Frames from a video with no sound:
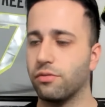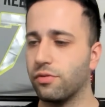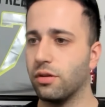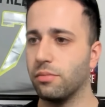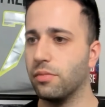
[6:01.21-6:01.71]

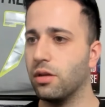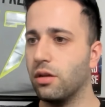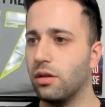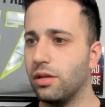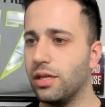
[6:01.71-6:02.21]
From
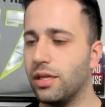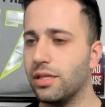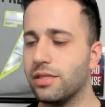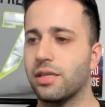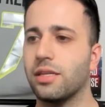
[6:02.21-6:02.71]

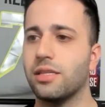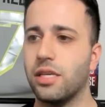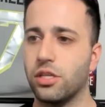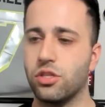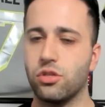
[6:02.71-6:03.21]
it's going to
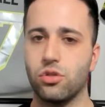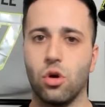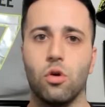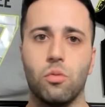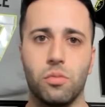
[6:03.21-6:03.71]
take
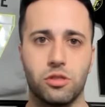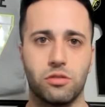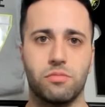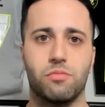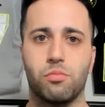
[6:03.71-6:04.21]
so
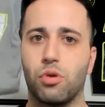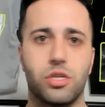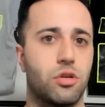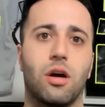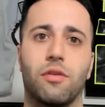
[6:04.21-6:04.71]
much
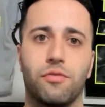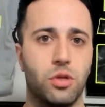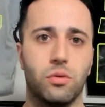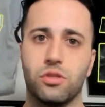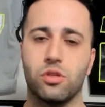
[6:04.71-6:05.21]
pressure off
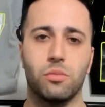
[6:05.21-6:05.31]
you and so